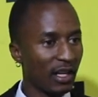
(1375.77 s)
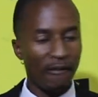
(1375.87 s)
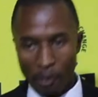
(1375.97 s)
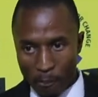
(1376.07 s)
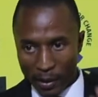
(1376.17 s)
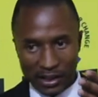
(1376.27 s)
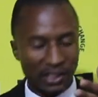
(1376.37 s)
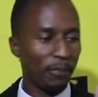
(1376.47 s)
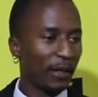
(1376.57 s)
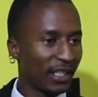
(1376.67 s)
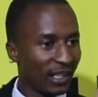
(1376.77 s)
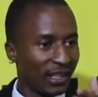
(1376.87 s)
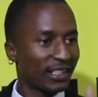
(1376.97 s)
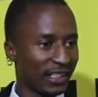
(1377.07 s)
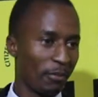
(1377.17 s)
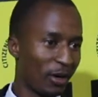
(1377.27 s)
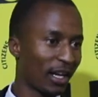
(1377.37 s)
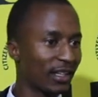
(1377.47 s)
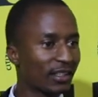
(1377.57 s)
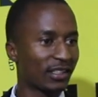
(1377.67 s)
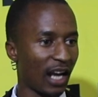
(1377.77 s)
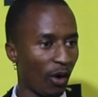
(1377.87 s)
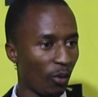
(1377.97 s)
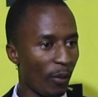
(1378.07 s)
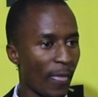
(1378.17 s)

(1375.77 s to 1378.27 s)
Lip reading: from participating in this democratic struggle.